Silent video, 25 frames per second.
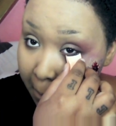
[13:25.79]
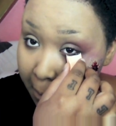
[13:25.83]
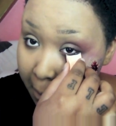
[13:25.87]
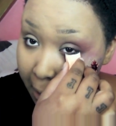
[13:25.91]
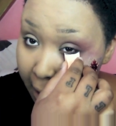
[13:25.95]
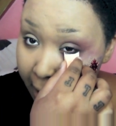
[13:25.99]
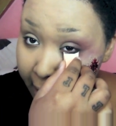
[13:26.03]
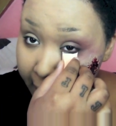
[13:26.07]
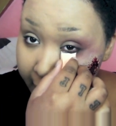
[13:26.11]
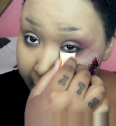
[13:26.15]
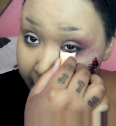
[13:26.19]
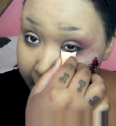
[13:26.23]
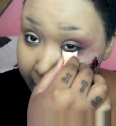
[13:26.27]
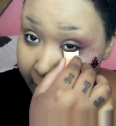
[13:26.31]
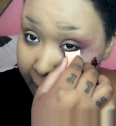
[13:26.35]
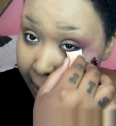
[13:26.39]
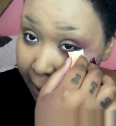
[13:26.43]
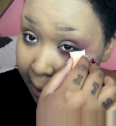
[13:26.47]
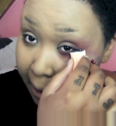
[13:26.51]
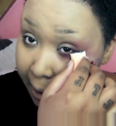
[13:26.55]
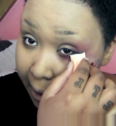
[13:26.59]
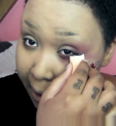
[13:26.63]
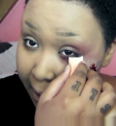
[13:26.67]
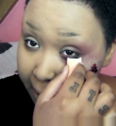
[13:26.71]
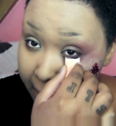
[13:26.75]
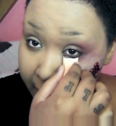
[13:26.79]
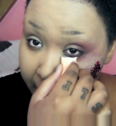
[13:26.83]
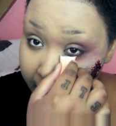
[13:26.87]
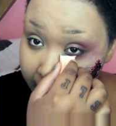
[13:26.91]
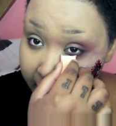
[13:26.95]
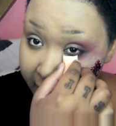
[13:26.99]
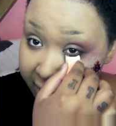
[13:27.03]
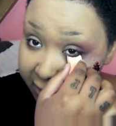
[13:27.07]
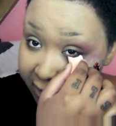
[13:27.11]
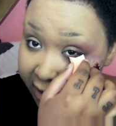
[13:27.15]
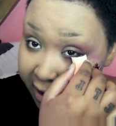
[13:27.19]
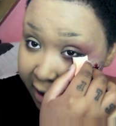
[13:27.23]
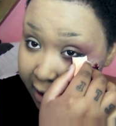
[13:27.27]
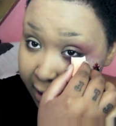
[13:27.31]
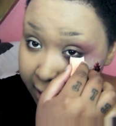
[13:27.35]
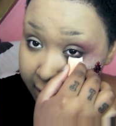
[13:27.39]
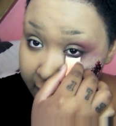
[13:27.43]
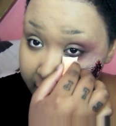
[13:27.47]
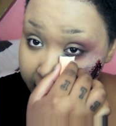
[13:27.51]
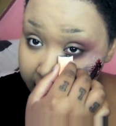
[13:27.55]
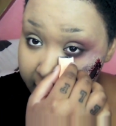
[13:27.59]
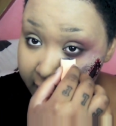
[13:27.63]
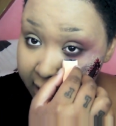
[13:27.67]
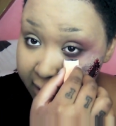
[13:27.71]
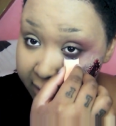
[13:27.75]
applying a little of it
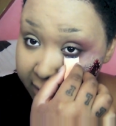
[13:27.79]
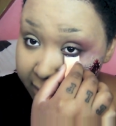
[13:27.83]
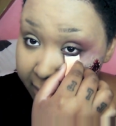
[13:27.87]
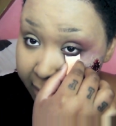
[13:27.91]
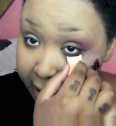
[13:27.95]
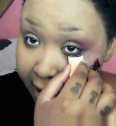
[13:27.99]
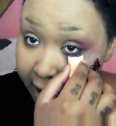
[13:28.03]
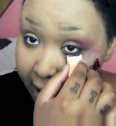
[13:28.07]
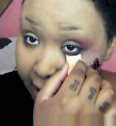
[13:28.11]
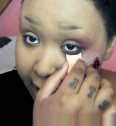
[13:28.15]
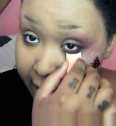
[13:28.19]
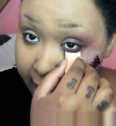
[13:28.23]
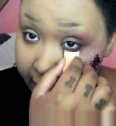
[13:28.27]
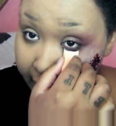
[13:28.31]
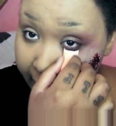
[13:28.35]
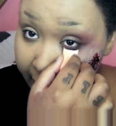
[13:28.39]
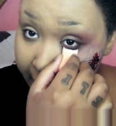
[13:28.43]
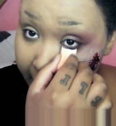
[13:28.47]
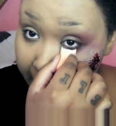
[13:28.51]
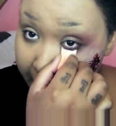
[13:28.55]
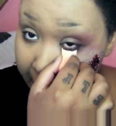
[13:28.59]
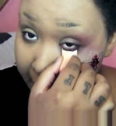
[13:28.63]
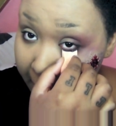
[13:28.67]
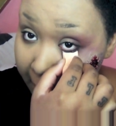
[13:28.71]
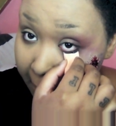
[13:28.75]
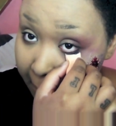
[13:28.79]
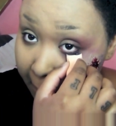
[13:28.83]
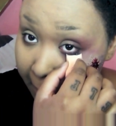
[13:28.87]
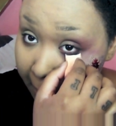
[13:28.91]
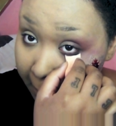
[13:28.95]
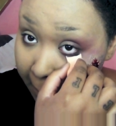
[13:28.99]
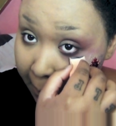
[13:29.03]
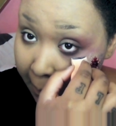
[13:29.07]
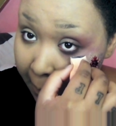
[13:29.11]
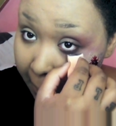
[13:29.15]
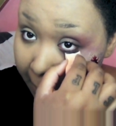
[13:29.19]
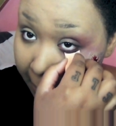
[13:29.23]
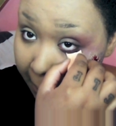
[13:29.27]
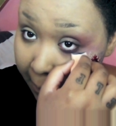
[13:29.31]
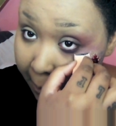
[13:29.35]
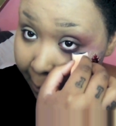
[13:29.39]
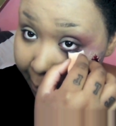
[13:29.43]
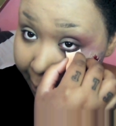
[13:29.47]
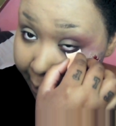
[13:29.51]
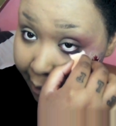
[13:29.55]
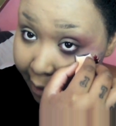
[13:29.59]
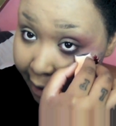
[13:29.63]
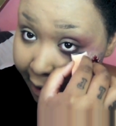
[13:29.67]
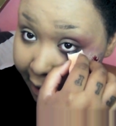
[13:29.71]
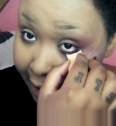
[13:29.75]
underneath my eye,
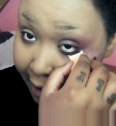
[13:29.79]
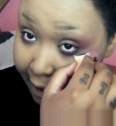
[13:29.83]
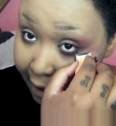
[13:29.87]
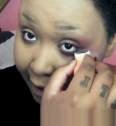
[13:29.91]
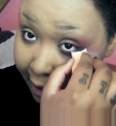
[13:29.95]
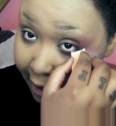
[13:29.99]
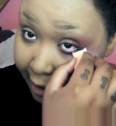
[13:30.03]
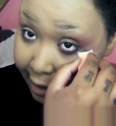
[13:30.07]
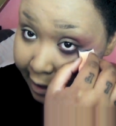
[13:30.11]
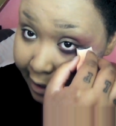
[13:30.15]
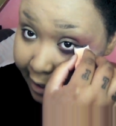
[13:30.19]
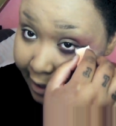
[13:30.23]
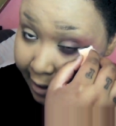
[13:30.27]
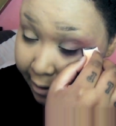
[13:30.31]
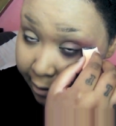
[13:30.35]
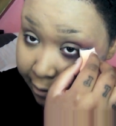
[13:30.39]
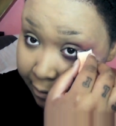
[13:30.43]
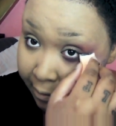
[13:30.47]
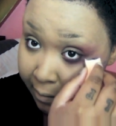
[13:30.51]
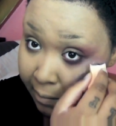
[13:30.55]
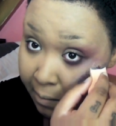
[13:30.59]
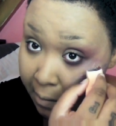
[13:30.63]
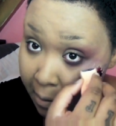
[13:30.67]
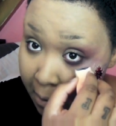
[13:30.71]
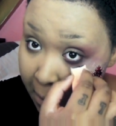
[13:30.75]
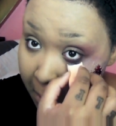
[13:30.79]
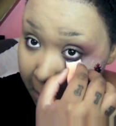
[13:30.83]
blending it down